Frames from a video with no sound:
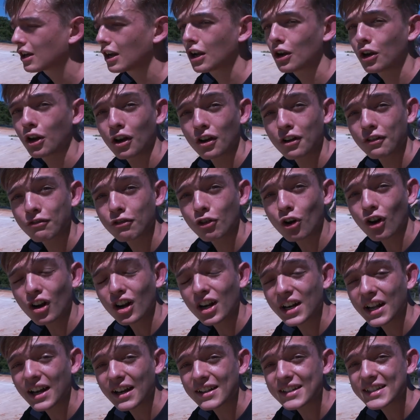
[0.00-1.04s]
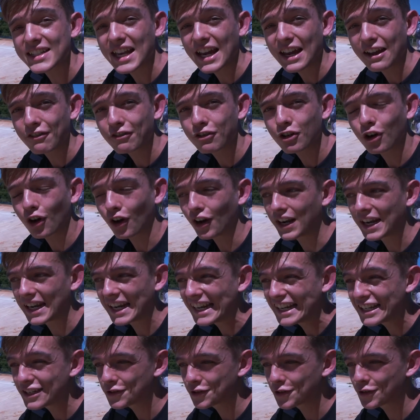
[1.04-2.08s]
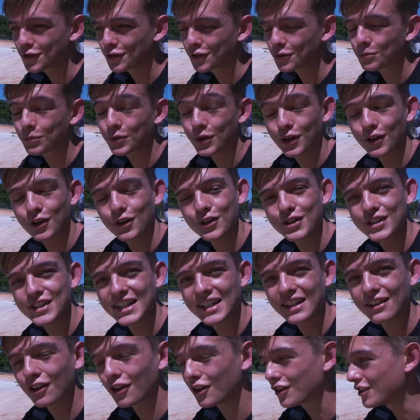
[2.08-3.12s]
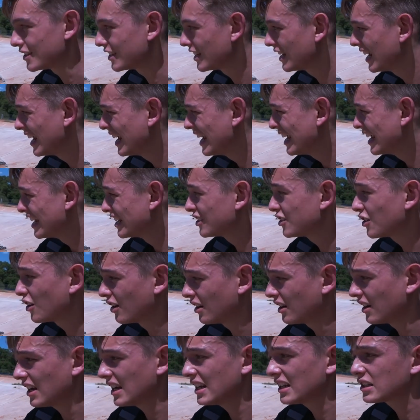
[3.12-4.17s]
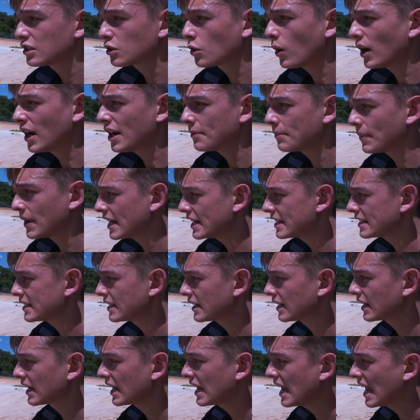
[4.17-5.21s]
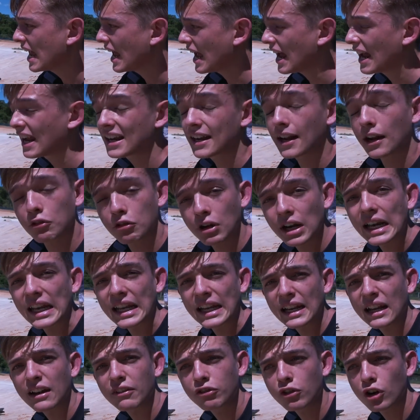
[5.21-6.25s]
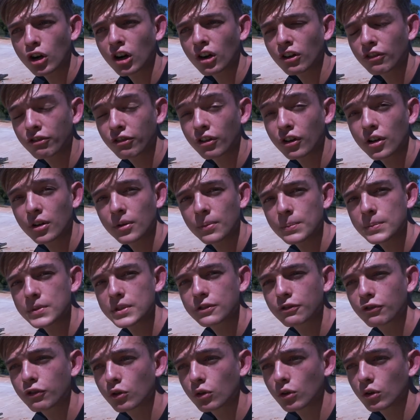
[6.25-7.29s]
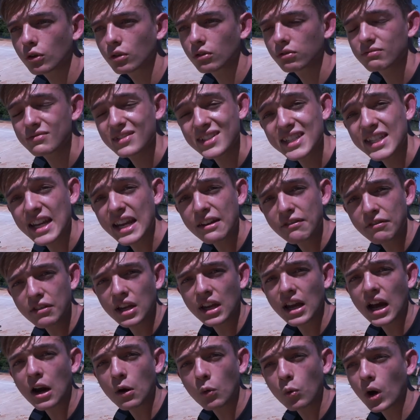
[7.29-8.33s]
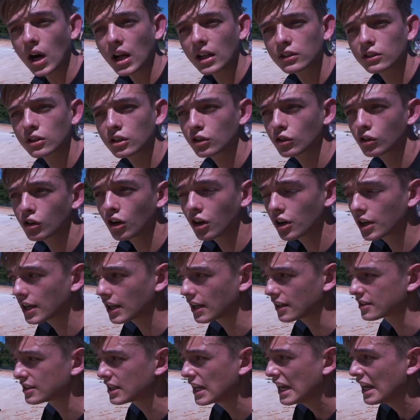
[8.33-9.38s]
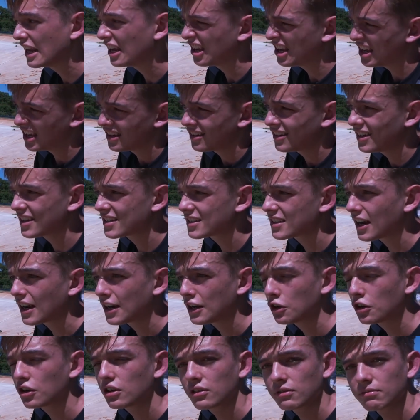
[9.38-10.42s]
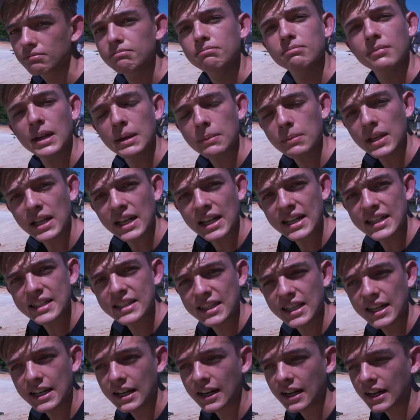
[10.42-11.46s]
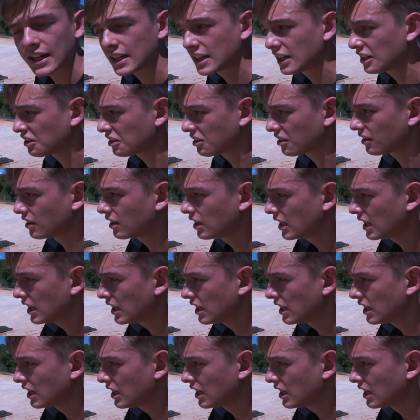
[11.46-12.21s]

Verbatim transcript: a lot of crocodiles have gone into producing those. So it's quite amazing and I really love croc farms for saving our wild crocodiles. Yes, I know maybe less than ideal